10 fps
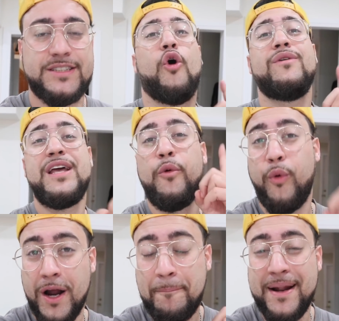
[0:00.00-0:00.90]
Only
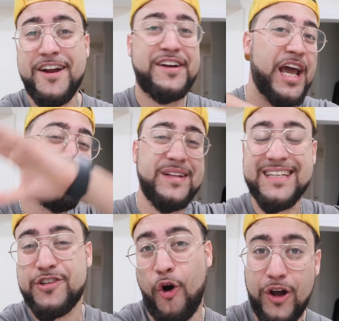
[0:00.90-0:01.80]
one player can win
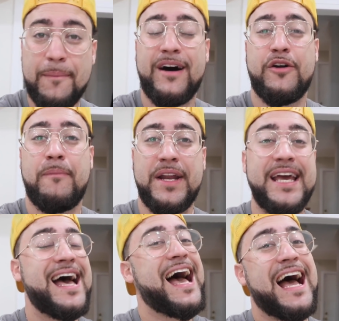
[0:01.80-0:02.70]
this whole amount of money,